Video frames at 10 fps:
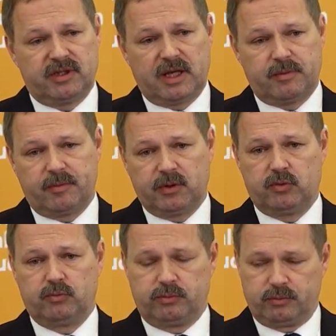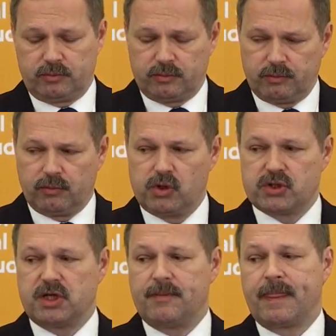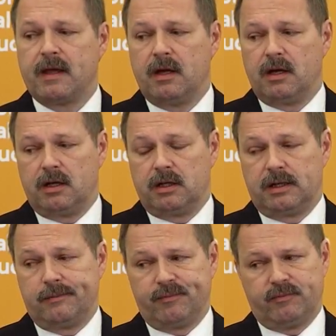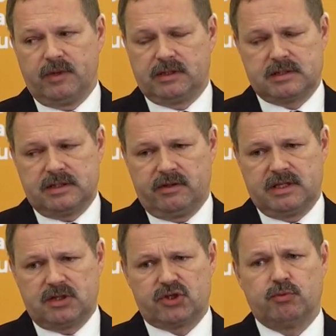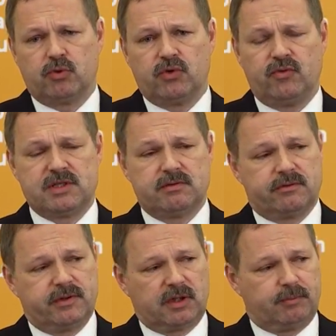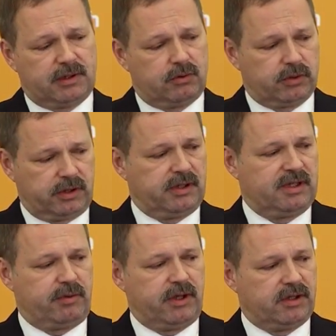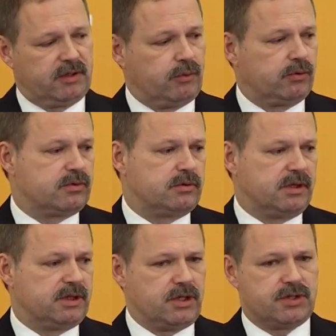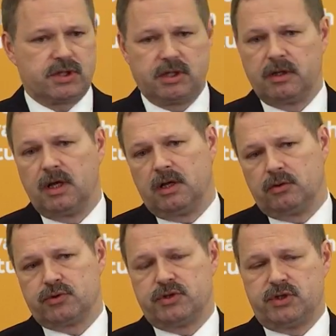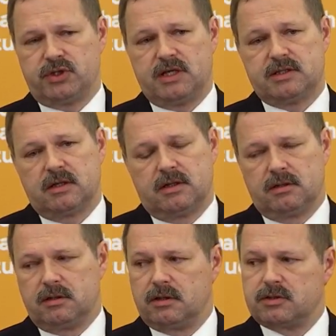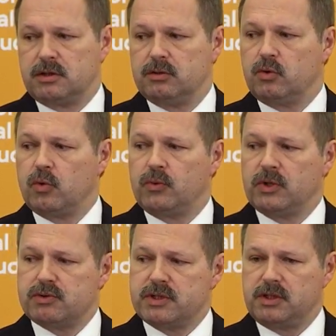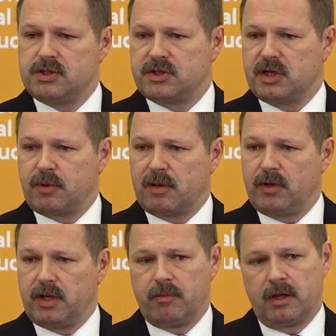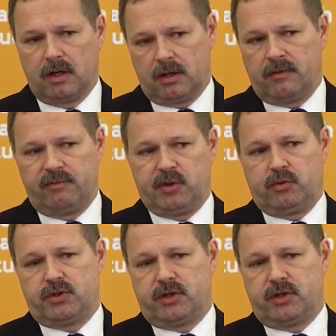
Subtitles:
ensure movement, that would be topical for our regional planes, regional range planes. But we have to resolve a whole number of